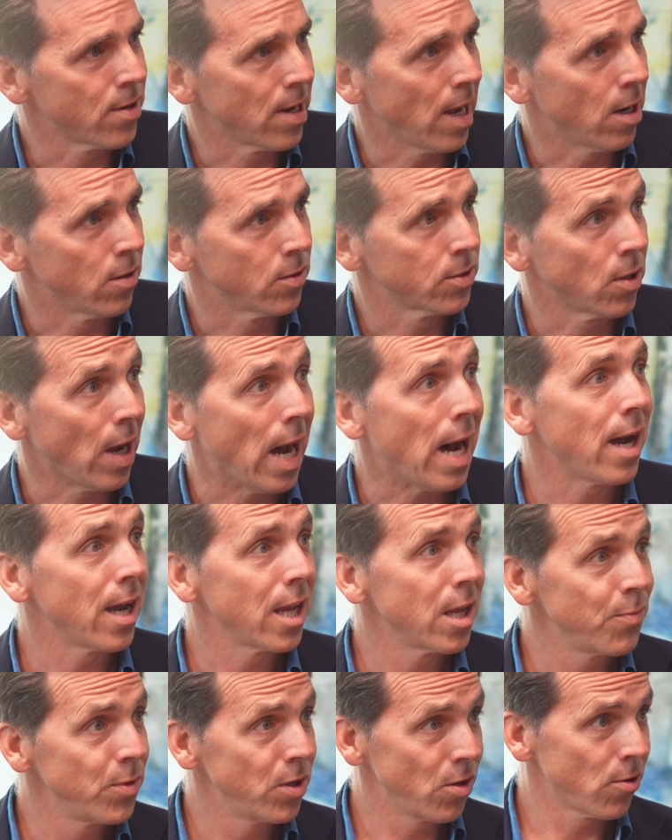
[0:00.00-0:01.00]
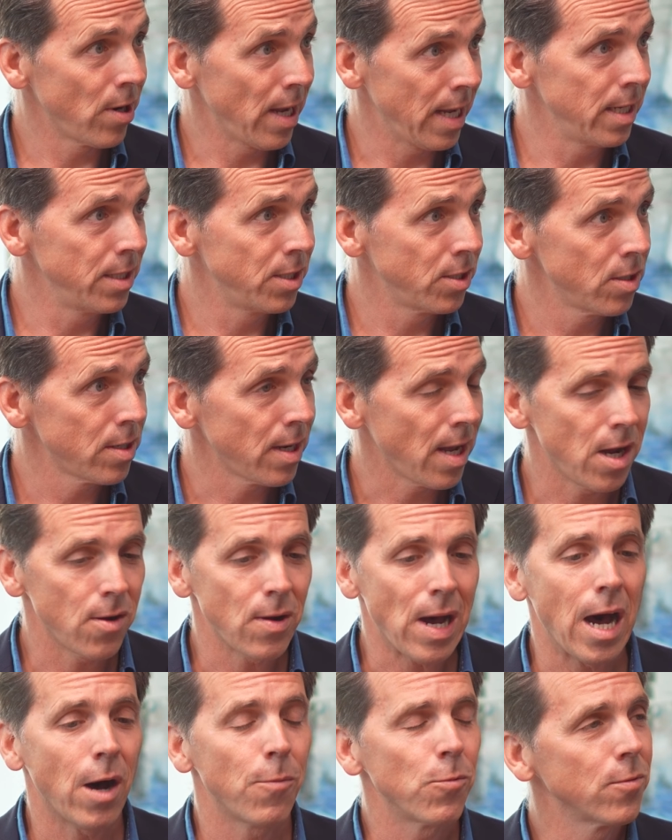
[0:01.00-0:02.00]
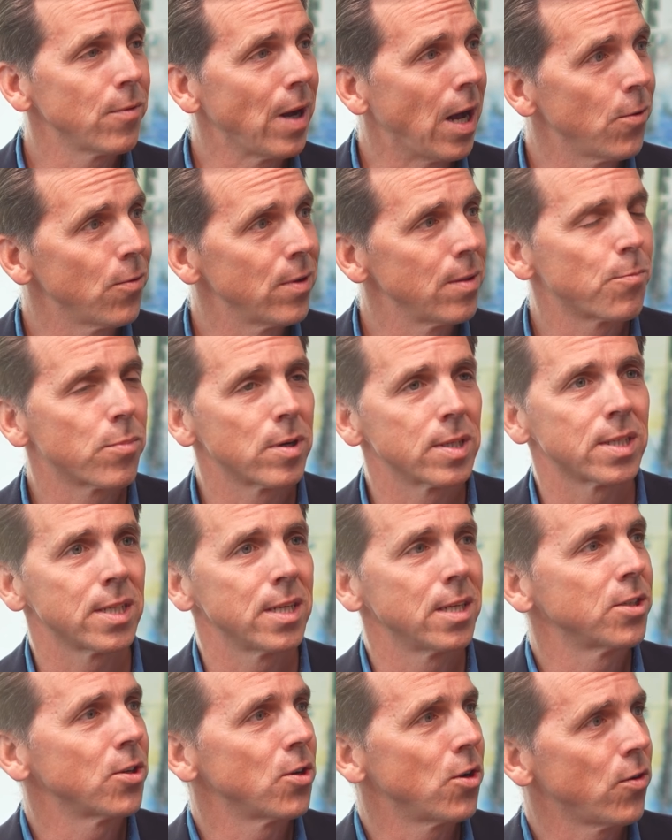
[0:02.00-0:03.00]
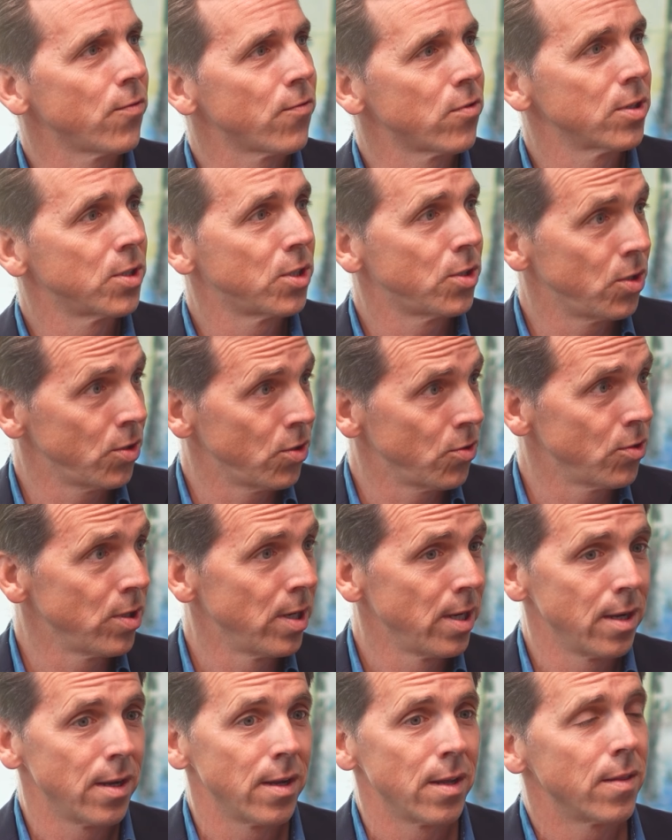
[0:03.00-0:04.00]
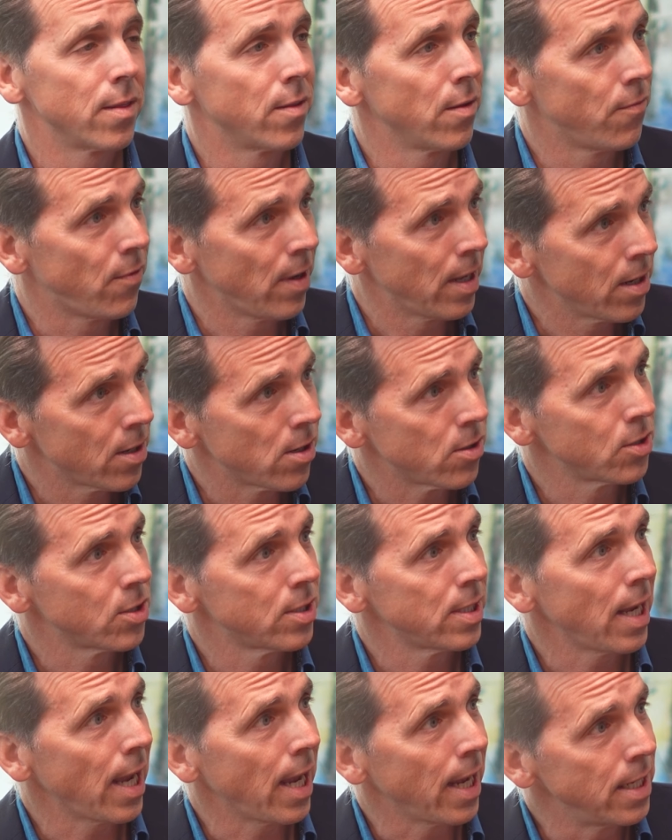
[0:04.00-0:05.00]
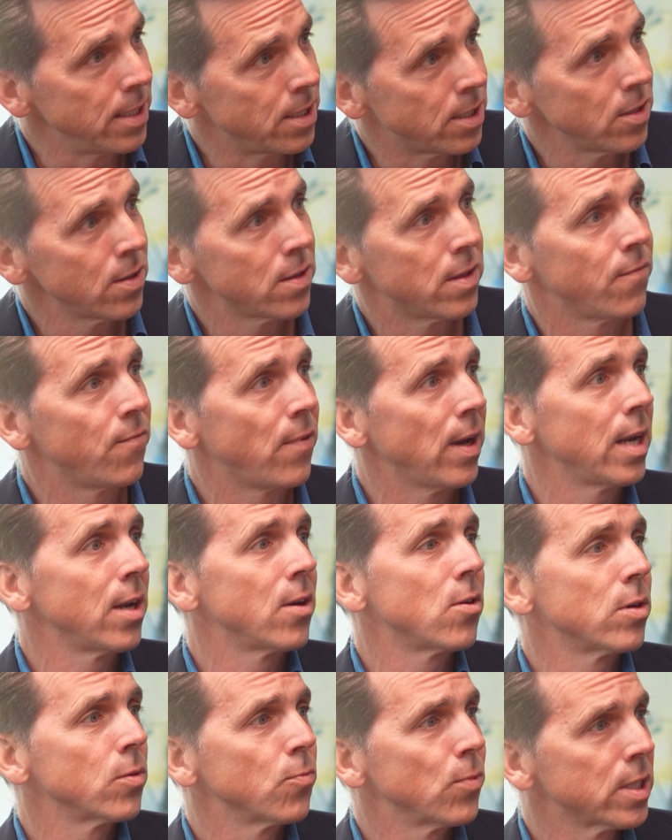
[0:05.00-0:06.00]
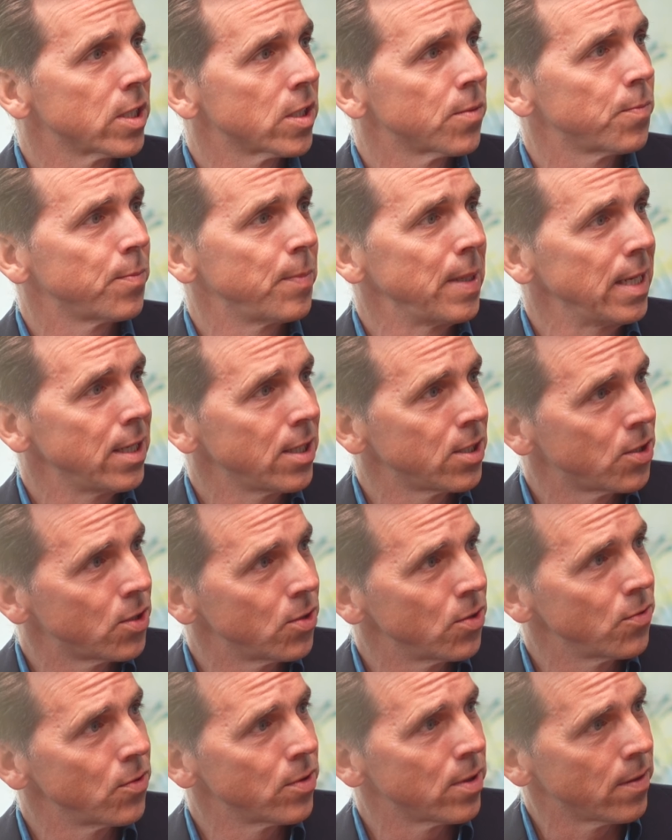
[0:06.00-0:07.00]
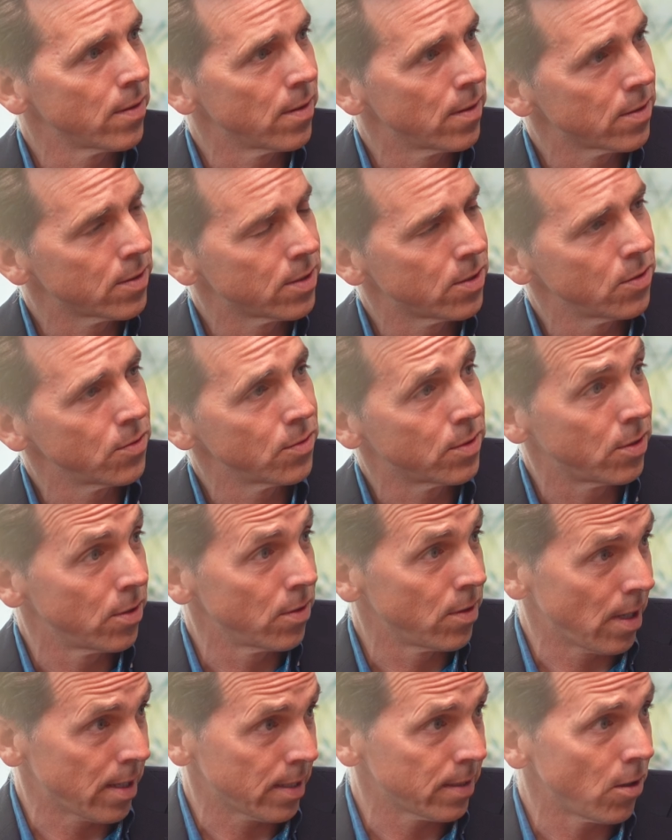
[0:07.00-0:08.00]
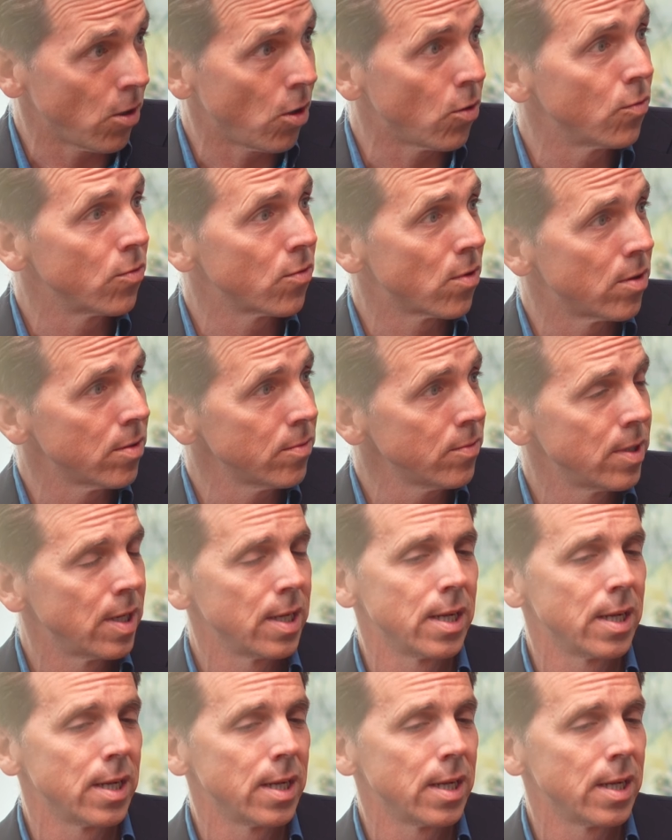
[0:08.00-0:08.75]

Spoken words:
now. So I'm your agent now. I will present an offer to the vendor's agent. The vendor will speak to the owner,